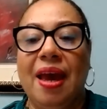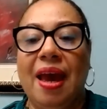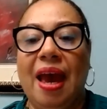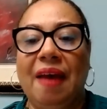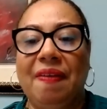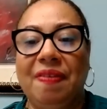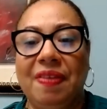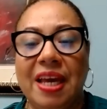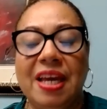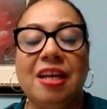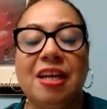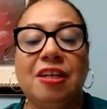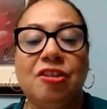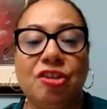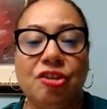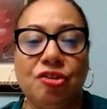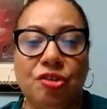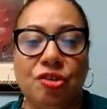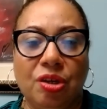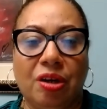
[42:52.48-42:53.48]
And they
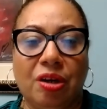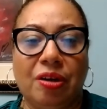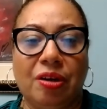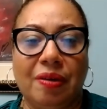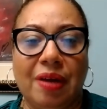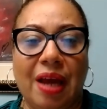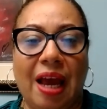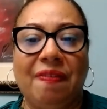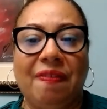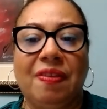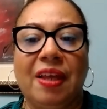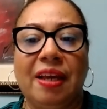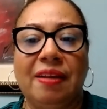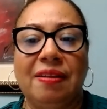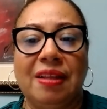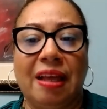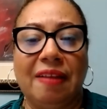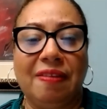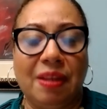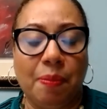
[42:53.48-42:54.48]
understood and they
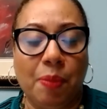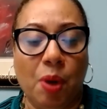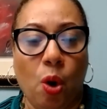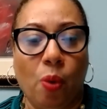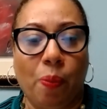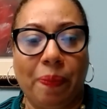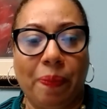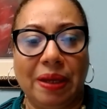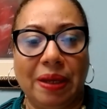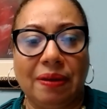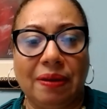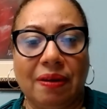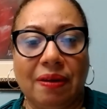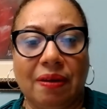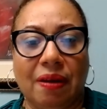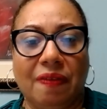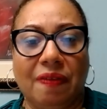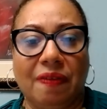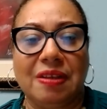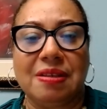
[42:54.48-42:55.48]
let them open
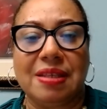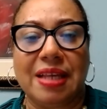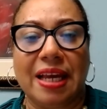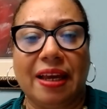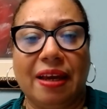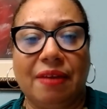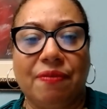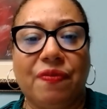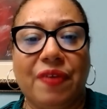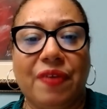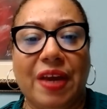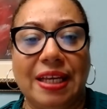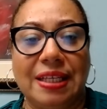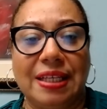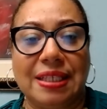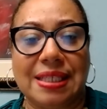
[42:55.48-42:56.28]
on the second phase.